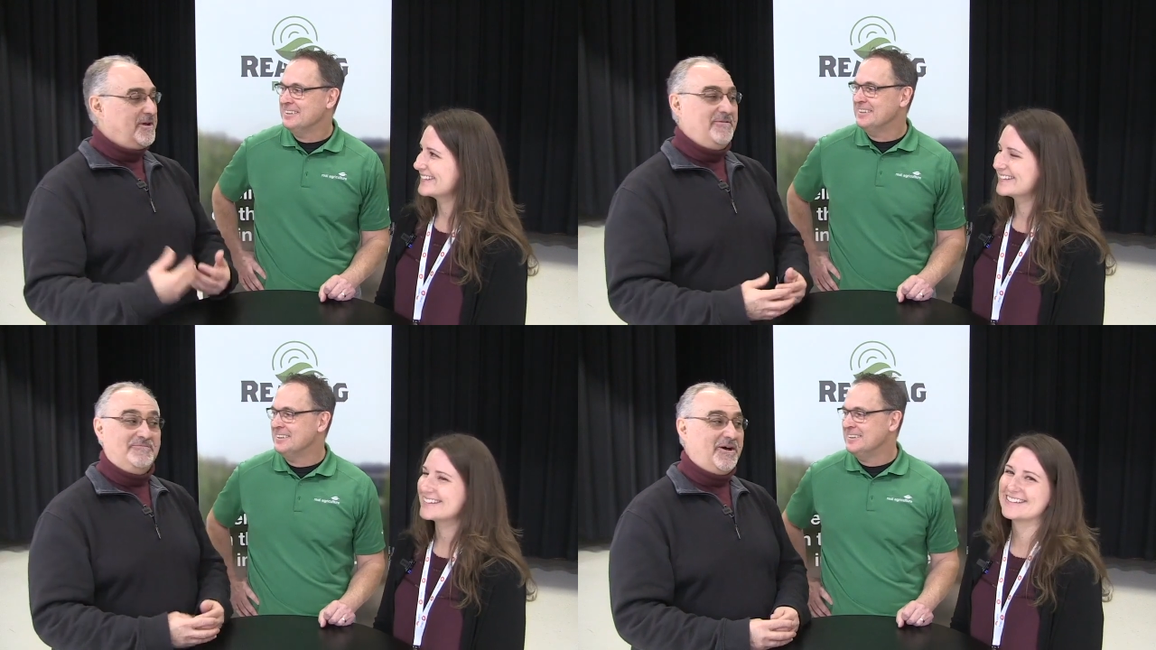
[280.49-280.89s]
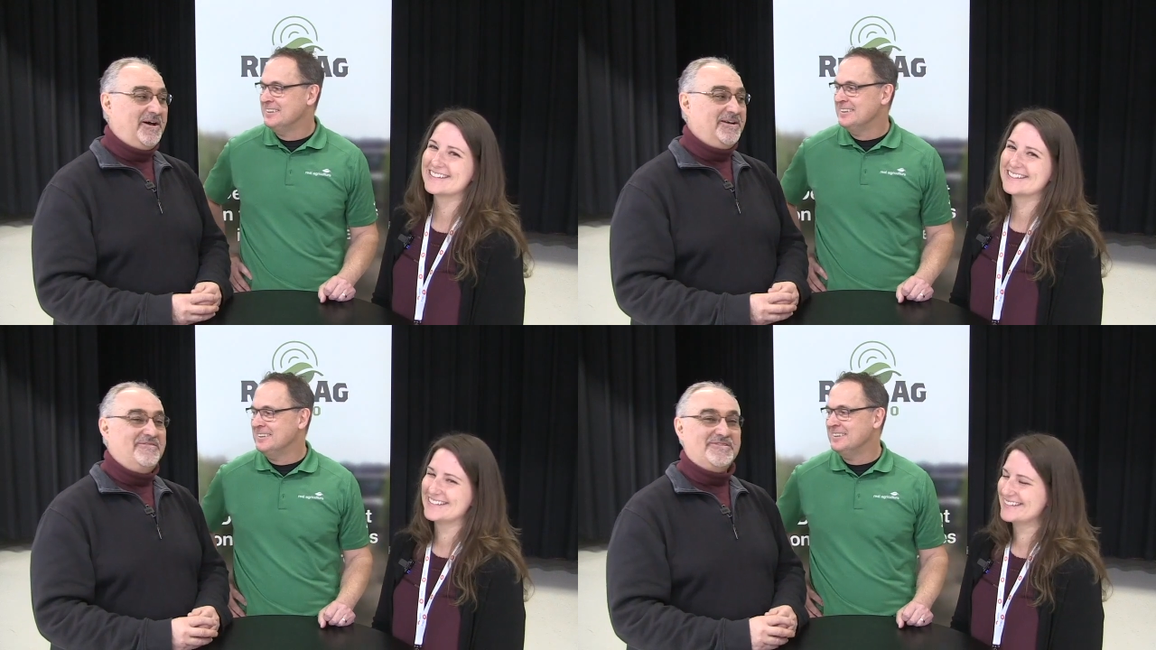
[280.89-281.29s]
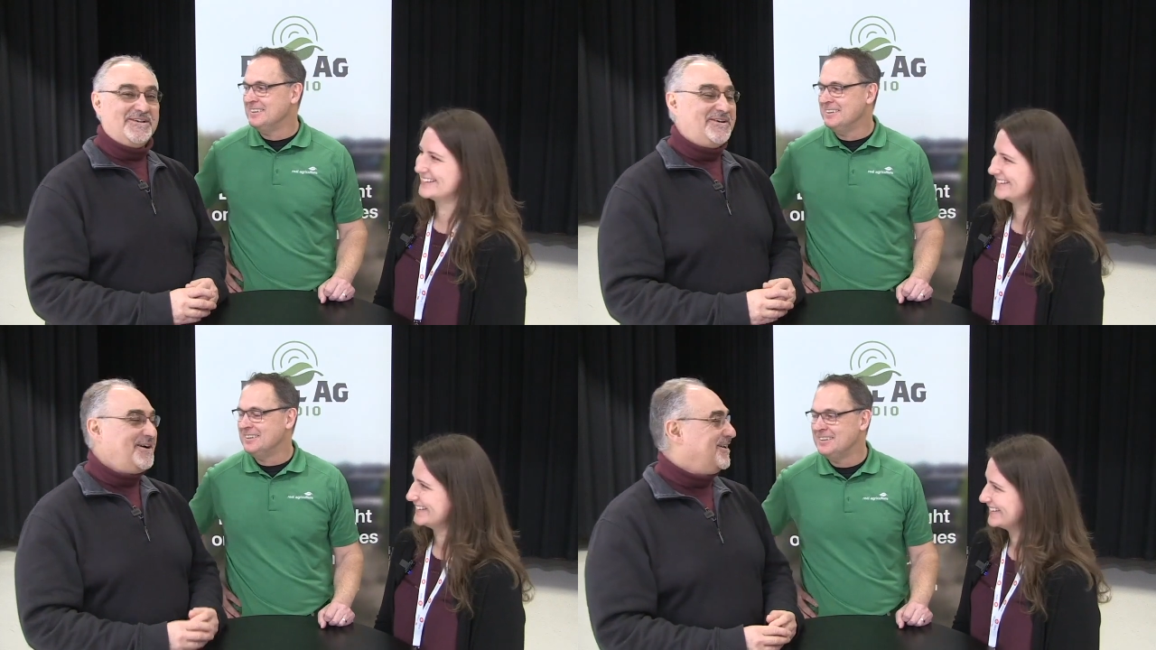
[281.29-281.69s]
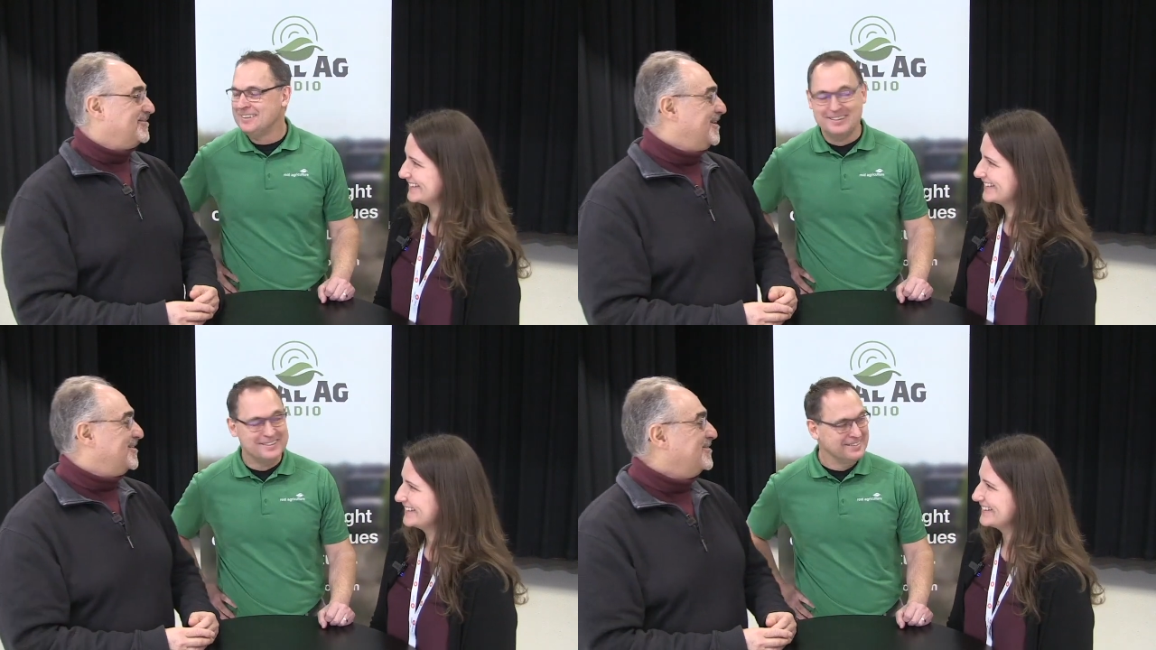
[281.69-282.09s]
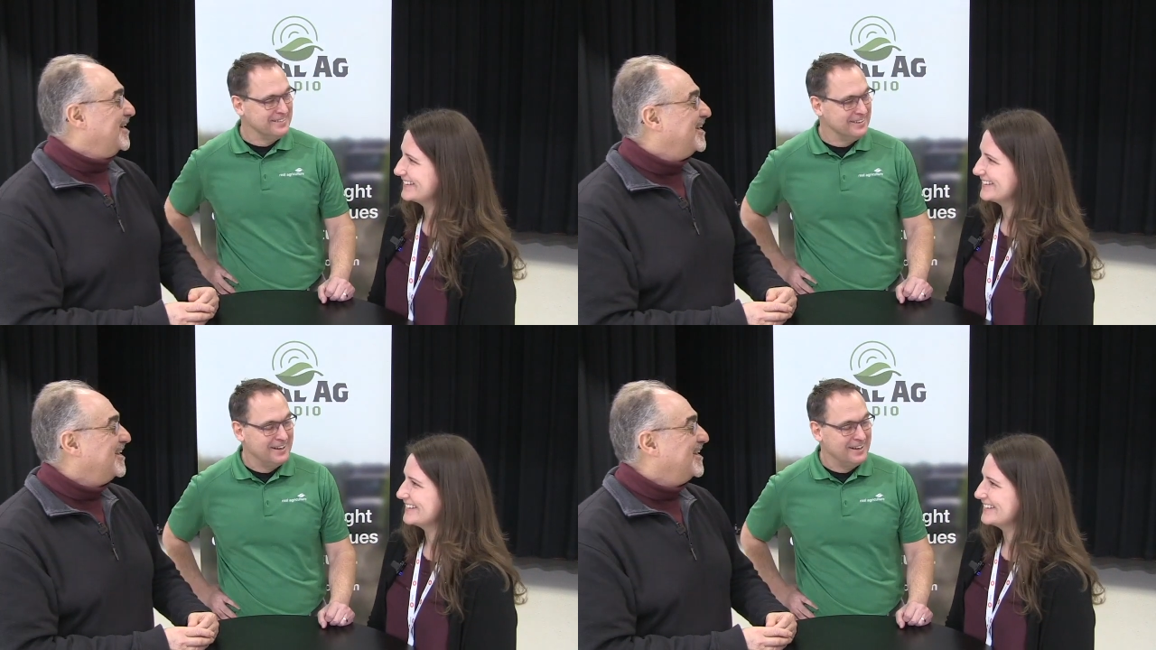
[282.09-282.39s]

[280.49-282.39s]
Speaker 1: come call, give us a call right away.